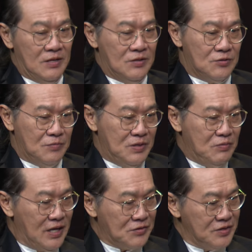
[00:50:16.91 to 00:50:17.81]
So
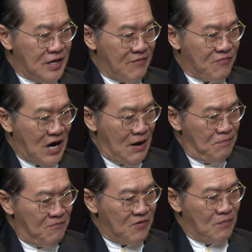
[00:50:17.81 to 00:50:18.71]
people actually have
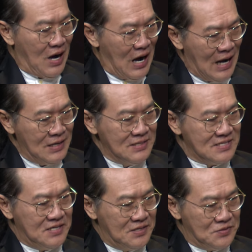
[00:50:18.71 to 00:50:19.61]
come from other
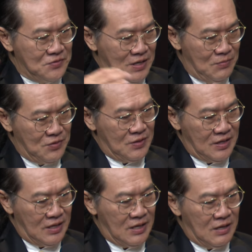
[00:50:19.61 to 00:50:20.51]
states to come to
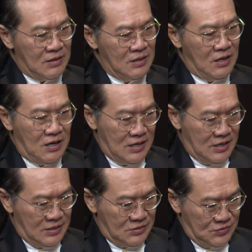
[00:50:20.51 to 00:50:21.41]
KL
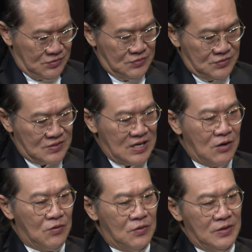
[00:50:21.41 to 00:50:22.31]
and to
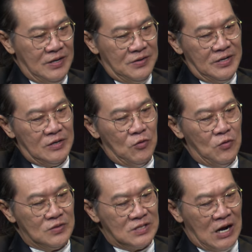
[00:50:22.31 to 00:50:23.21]
Selangor area, the whole
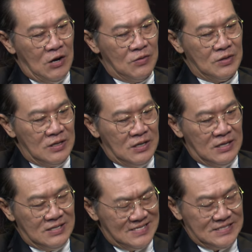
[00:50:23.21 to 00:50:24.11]
town,
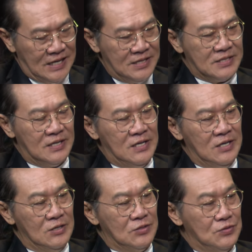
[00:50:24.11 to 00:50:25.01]
state,
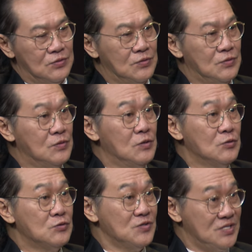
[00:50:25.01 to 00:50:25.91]
to
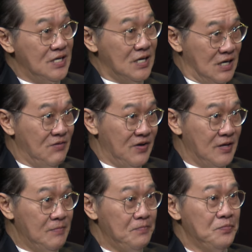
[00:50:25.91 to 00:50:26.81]
seek a
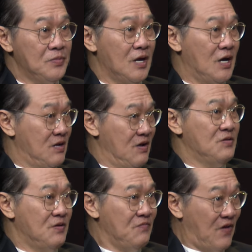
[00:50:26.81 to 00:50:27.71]
living
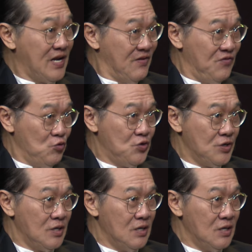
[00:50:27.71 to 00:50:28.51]
and find a future.